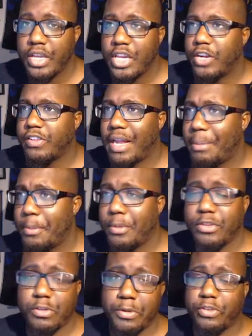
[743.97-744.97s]
There's a lot of people in
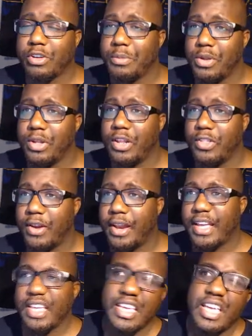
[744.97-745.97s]
the spiritual community. They're
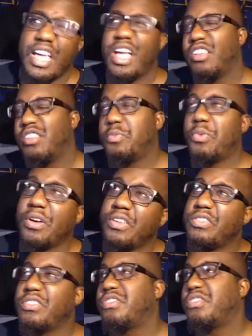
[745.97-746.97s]
like, uh, sports
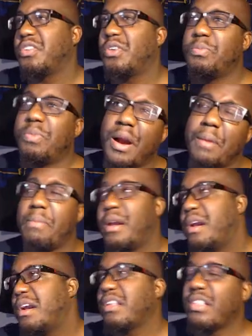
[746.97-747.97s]
are so
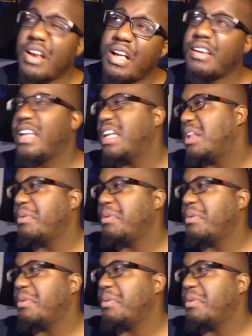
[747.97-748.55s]
barbaric and they're outdated.